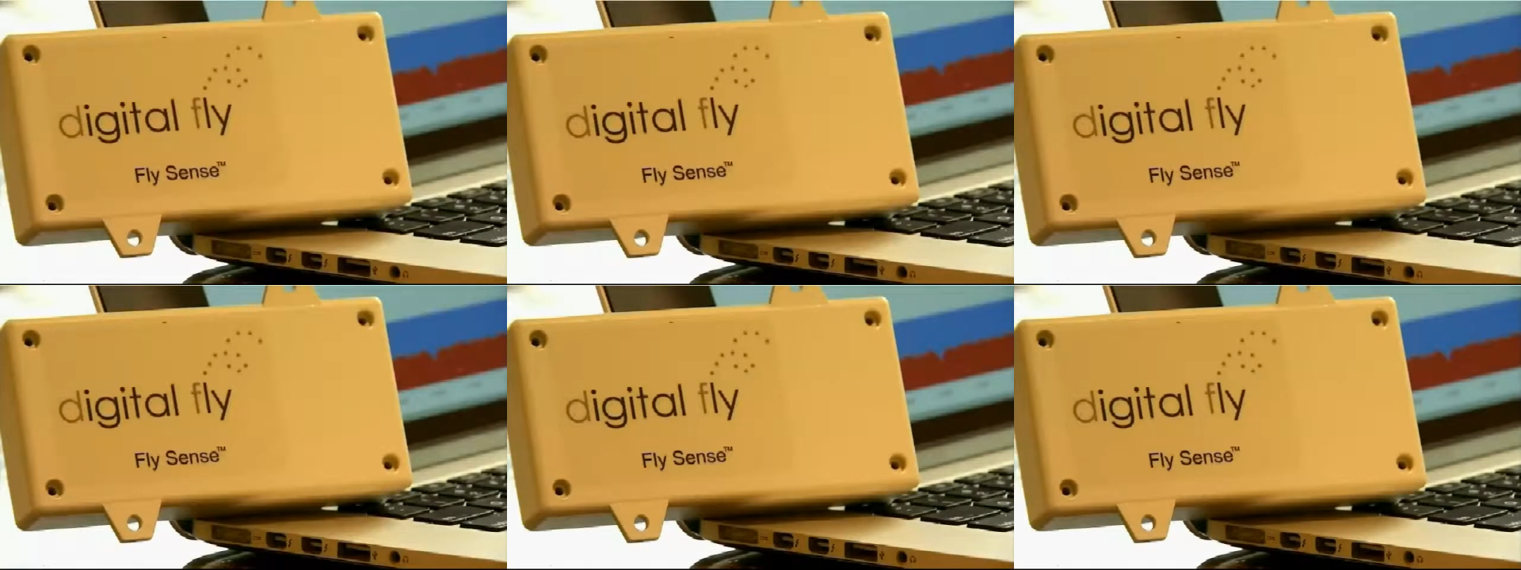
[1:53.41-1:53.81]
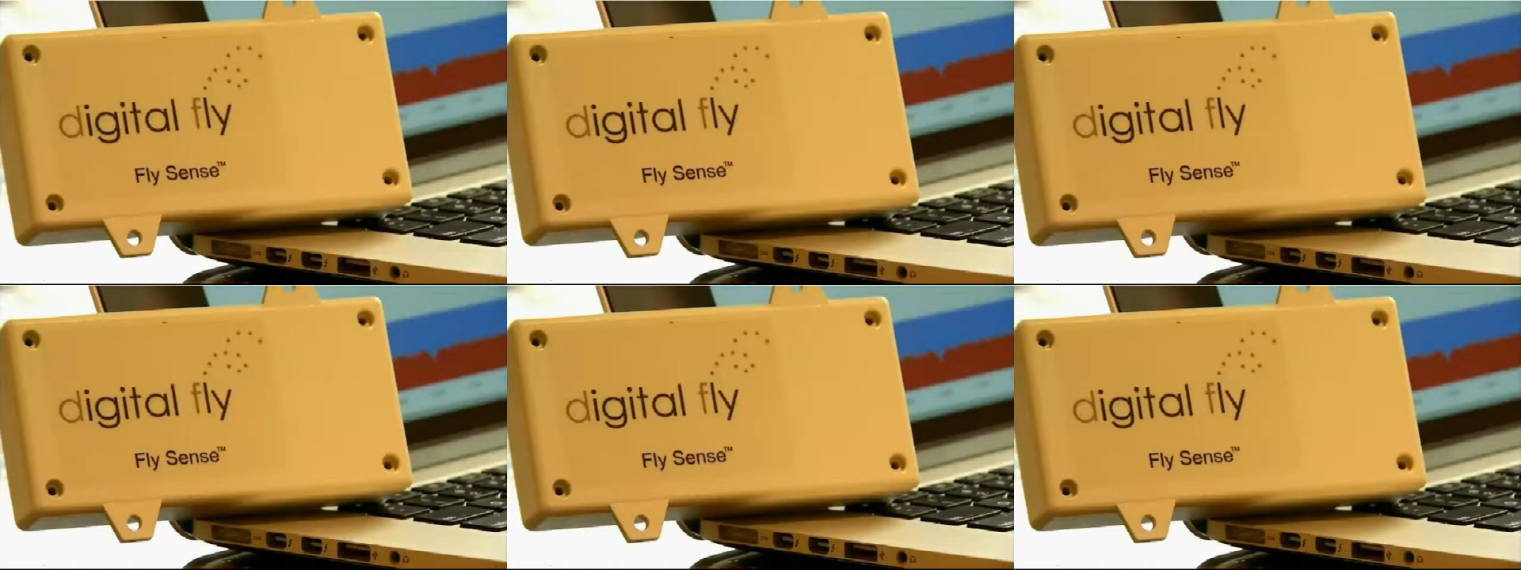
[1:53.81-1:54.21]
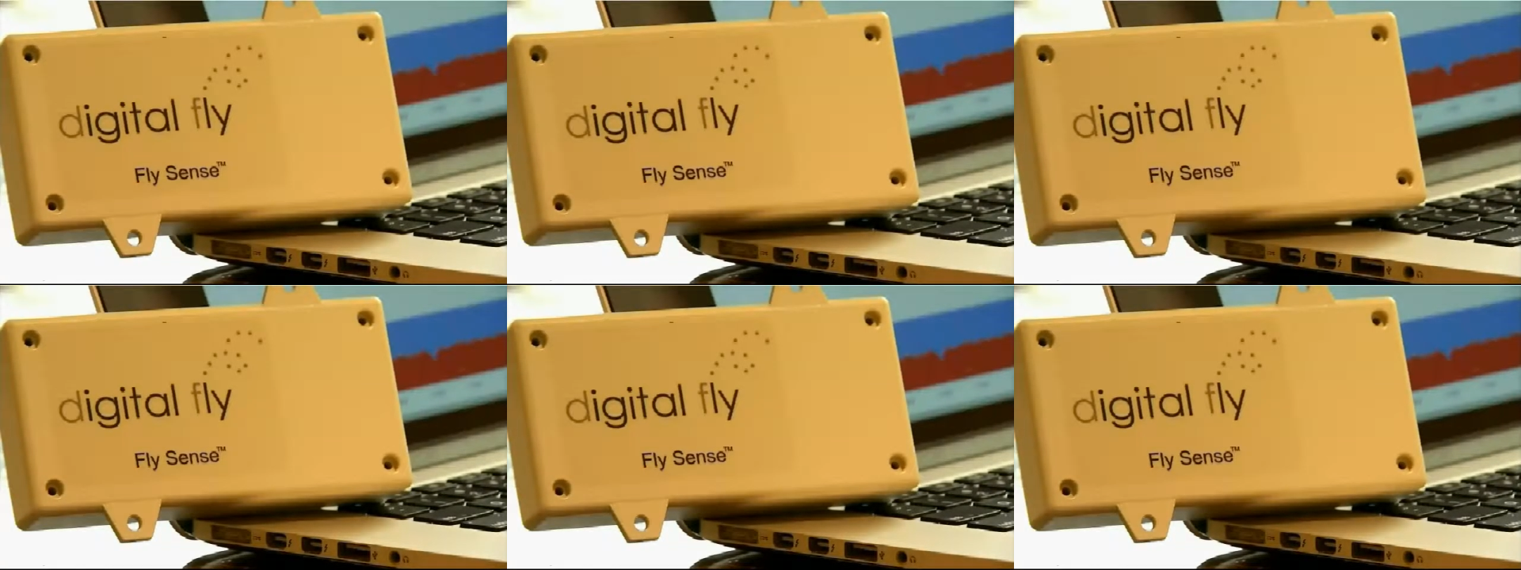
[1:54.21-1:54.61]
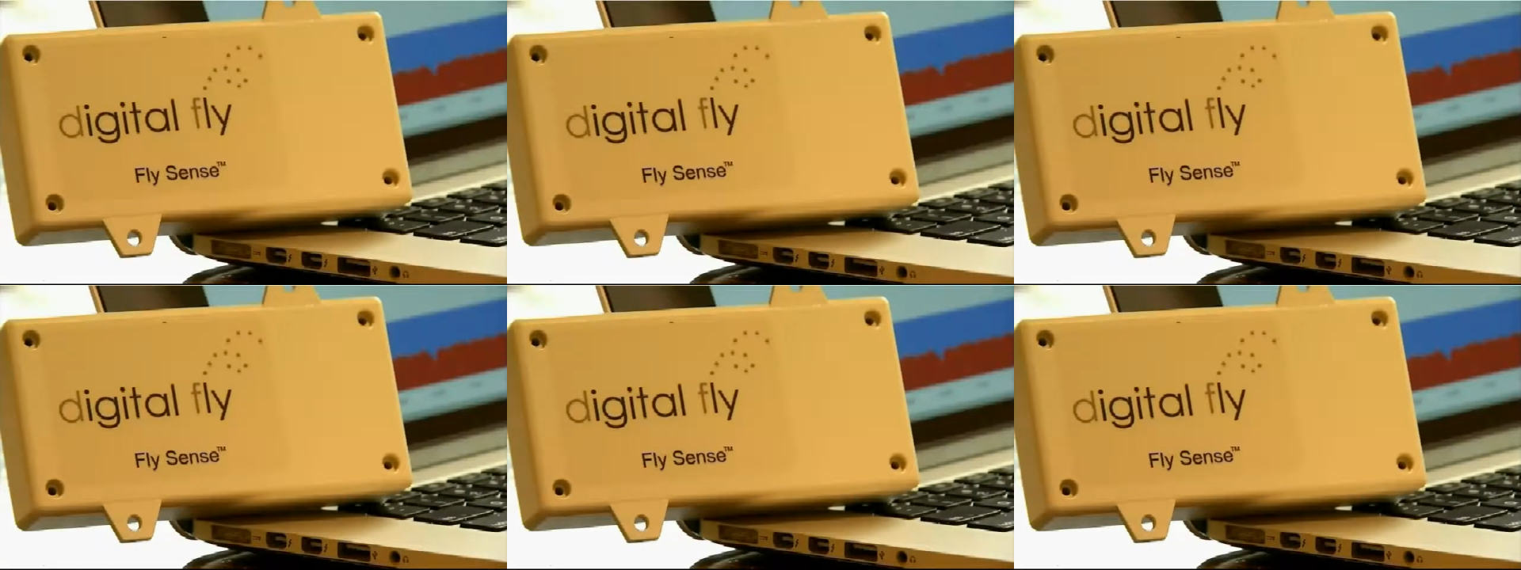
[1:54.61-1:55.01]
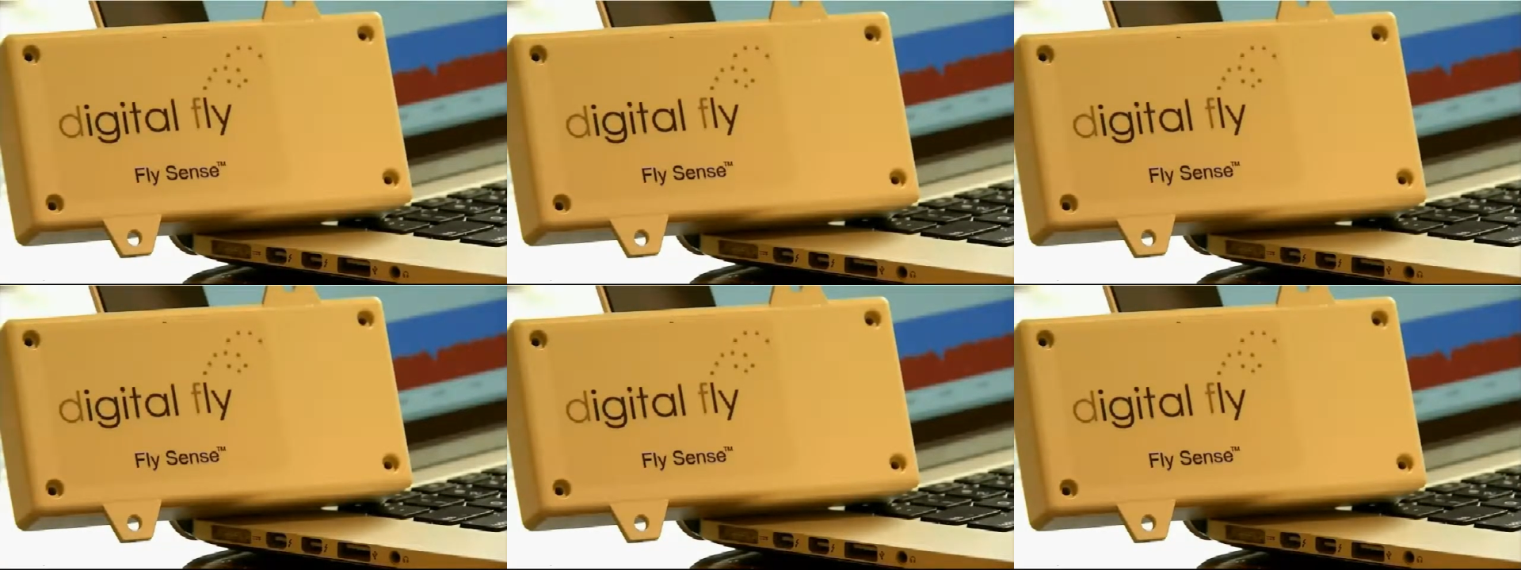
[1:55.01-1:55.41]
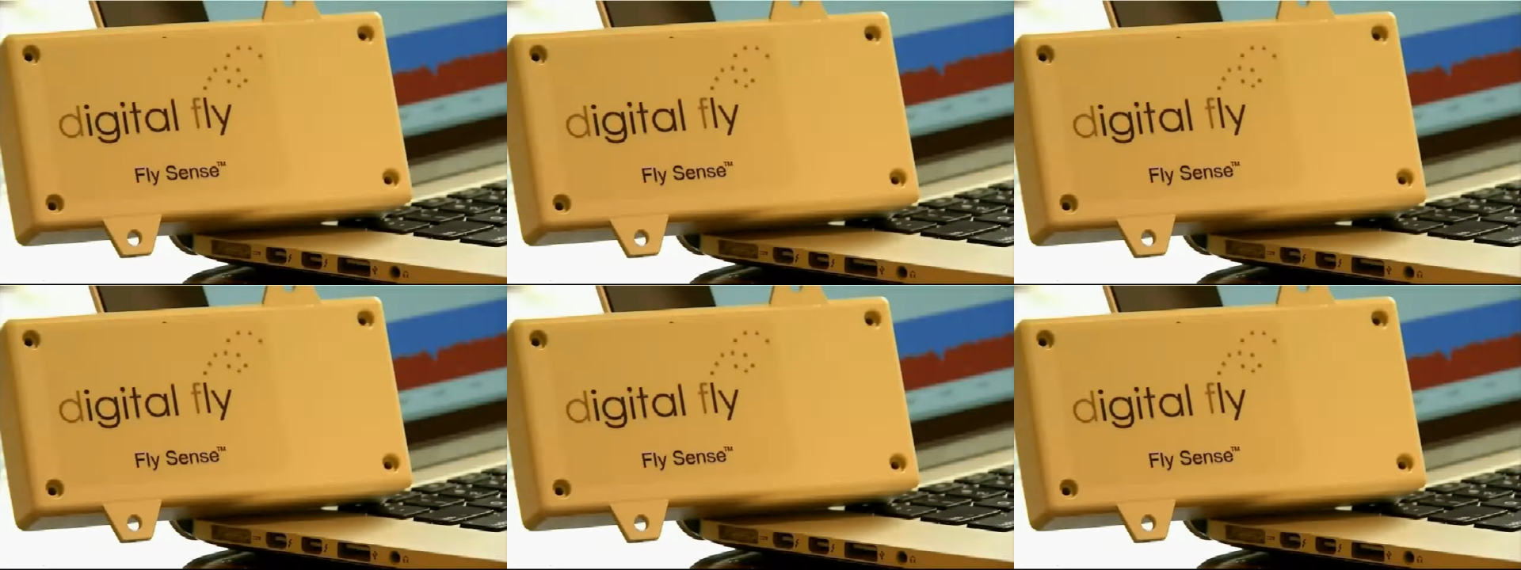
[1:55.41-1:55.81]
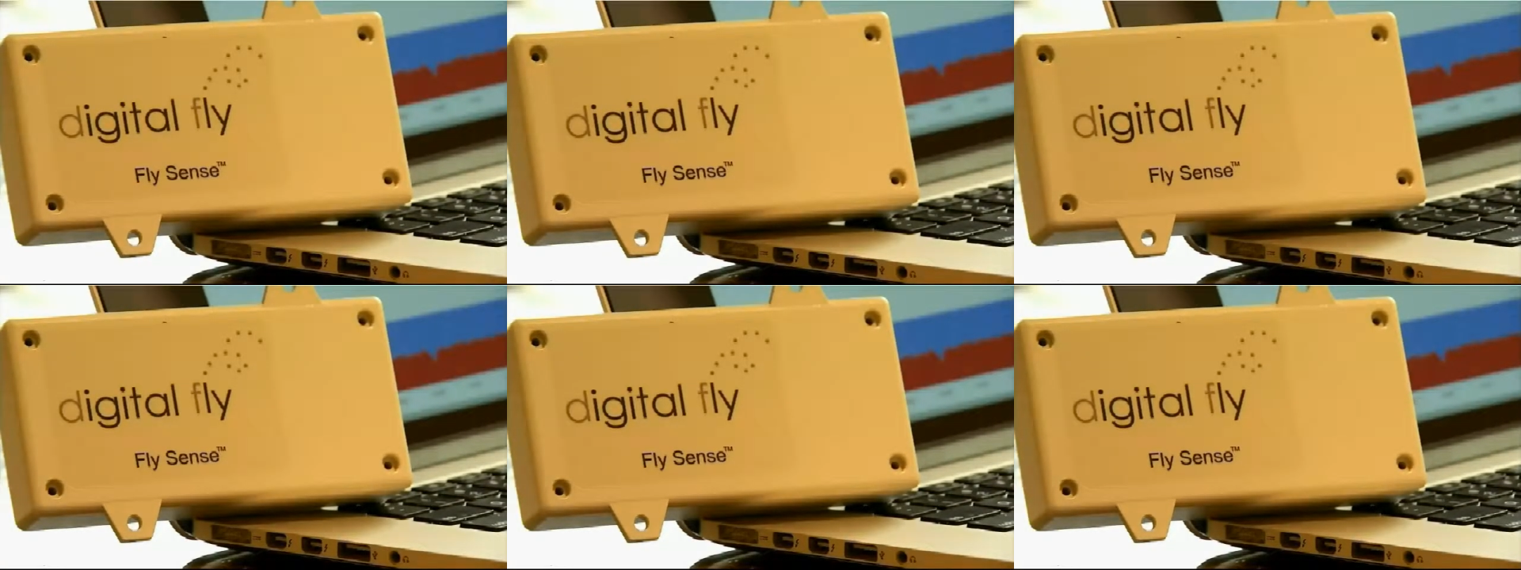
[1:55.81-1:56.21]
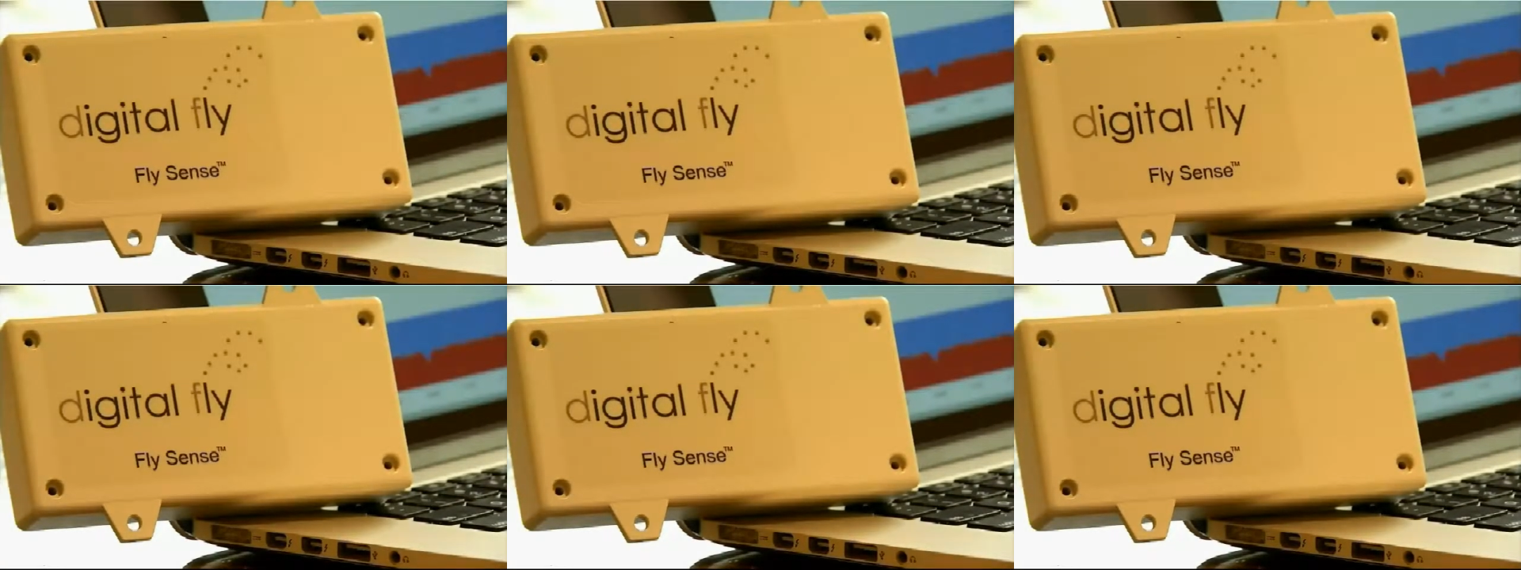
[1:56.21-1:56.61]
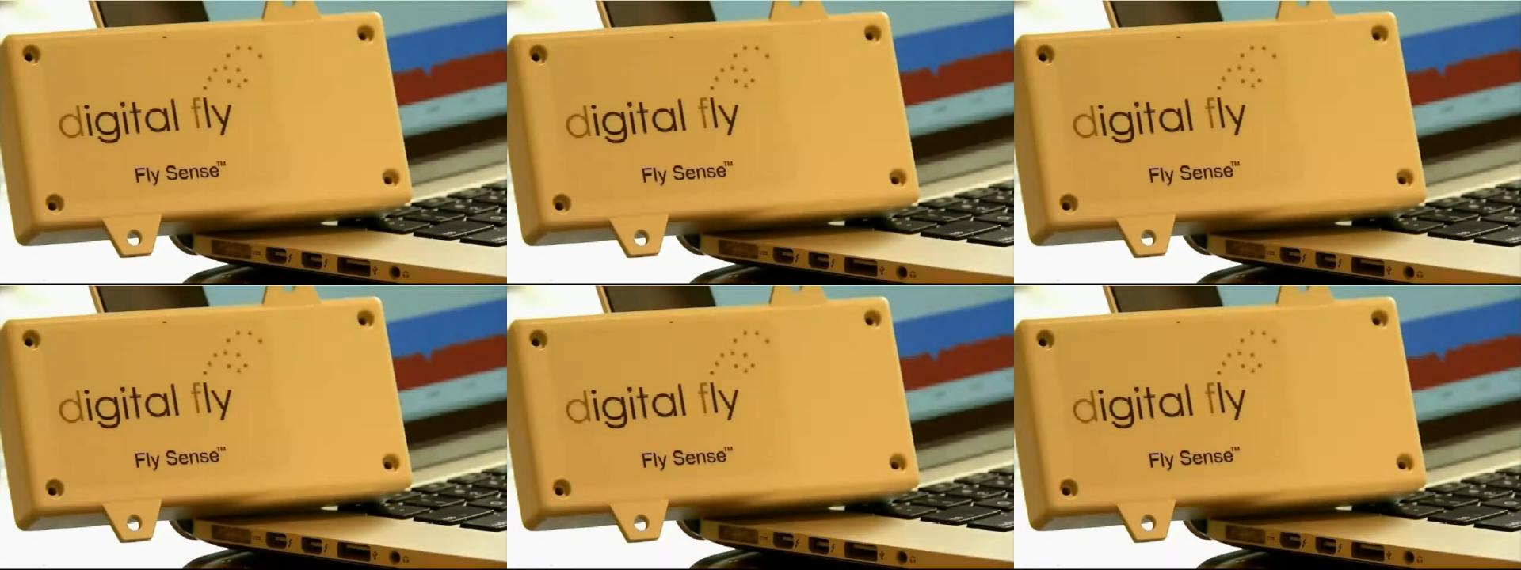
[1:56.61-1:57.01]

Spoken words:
(no speaker visible)